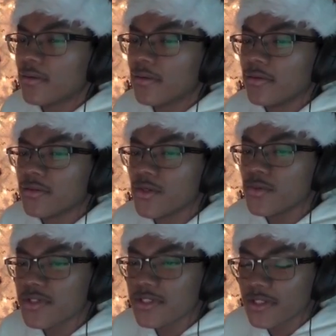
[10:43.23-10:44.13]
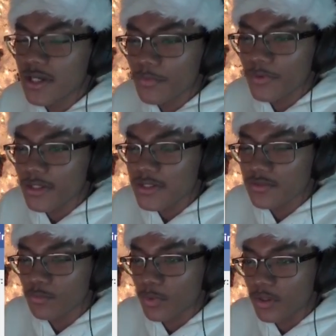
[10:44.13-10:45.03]
Choose the number that is
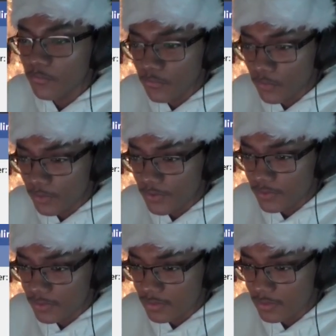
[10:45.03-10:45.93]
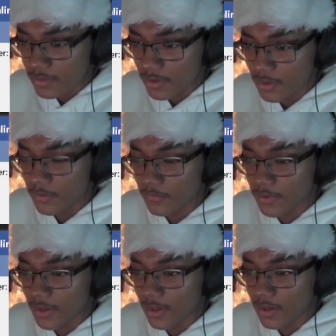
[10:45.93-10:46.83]
1/4 of
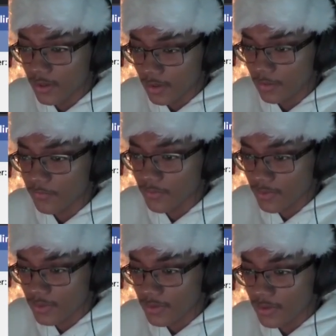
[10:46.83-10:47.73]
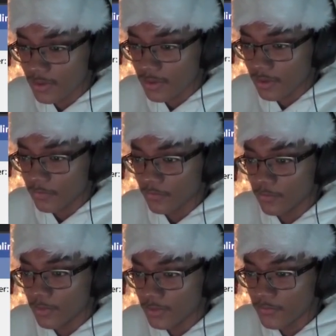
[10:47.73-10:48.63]
half of
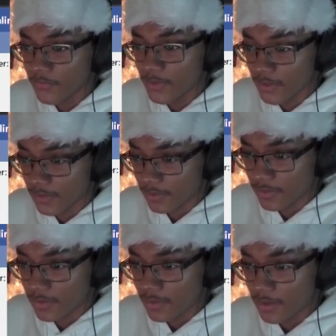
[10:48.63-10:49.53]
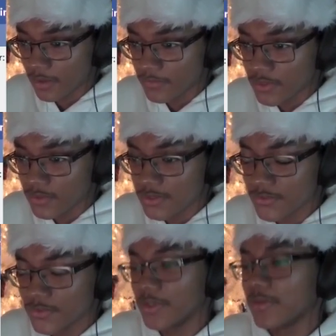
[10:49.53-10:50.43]
1/5 of
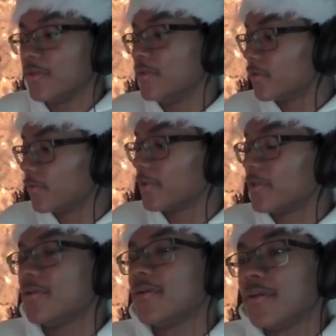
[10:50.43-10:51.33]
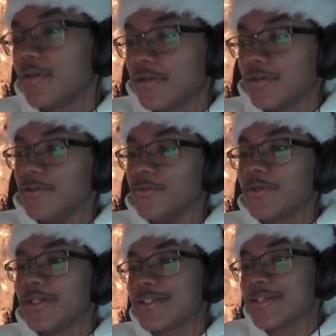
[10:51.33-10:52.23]
200. You know what? You
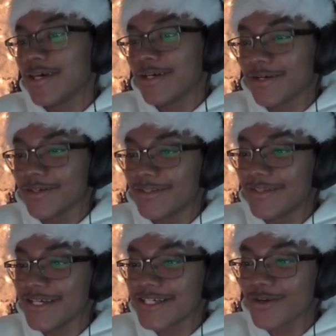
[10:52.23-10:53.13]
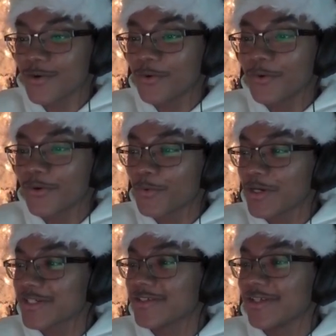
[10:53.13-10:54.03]
can take this whole
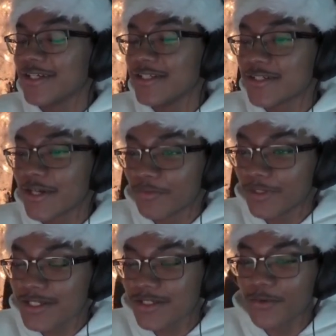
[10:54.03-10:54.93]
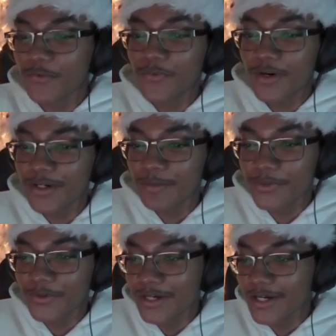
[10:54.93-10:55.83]
question and shove it so far up
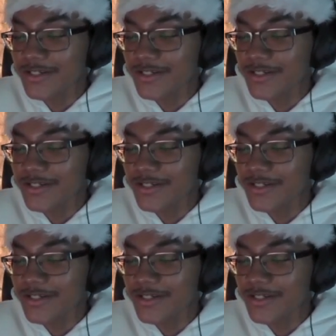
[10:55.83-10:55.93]
your ass.